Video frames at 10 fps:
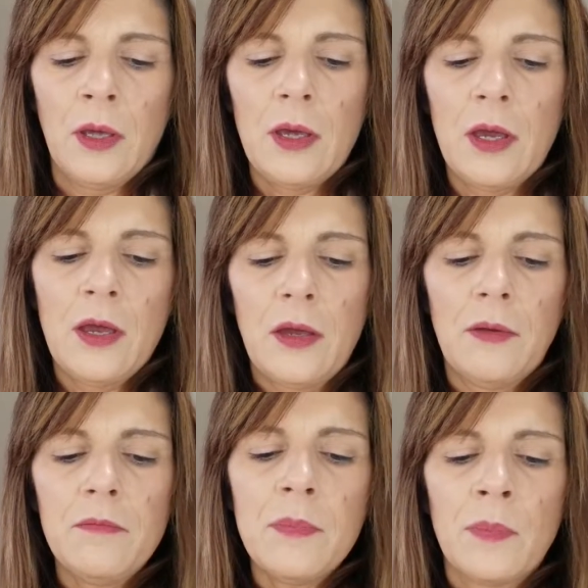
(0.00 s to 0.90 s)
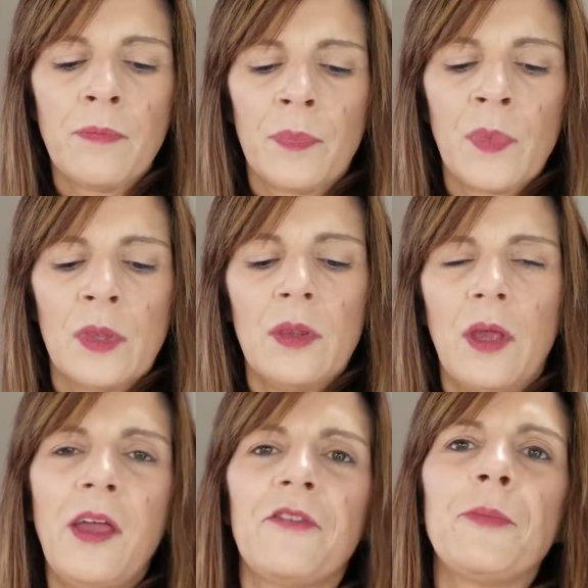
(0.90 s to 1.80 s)
I
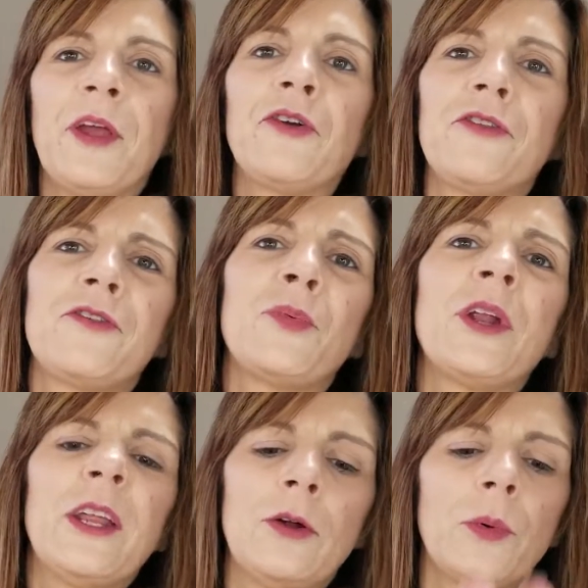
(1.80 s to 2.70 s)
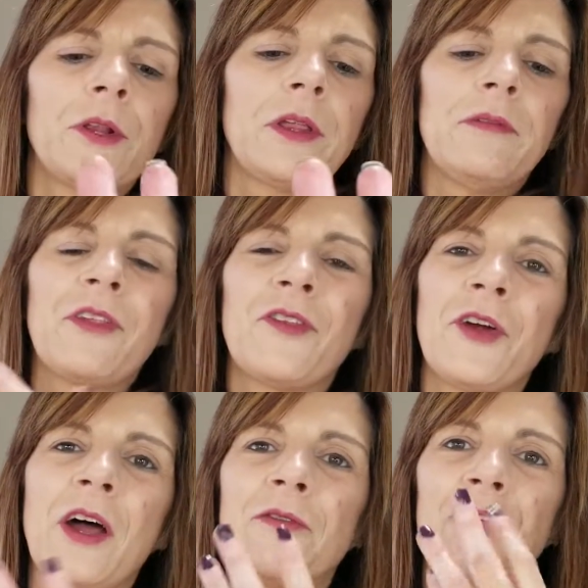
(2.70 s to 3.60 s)
have some errands to run. I don't want to leave this
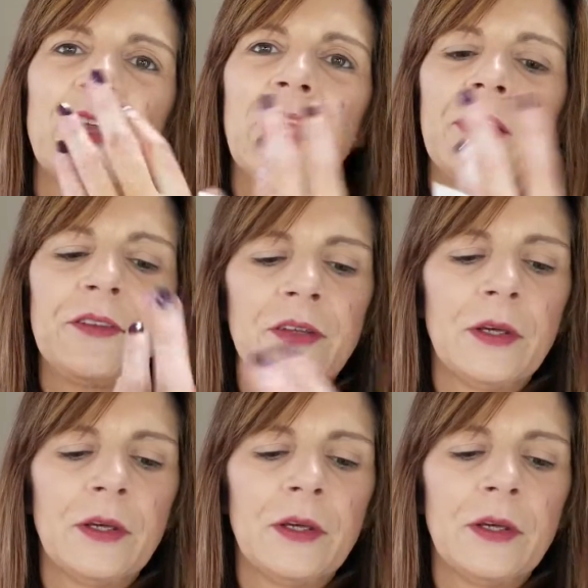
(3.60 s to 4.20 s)
on. I'll forget.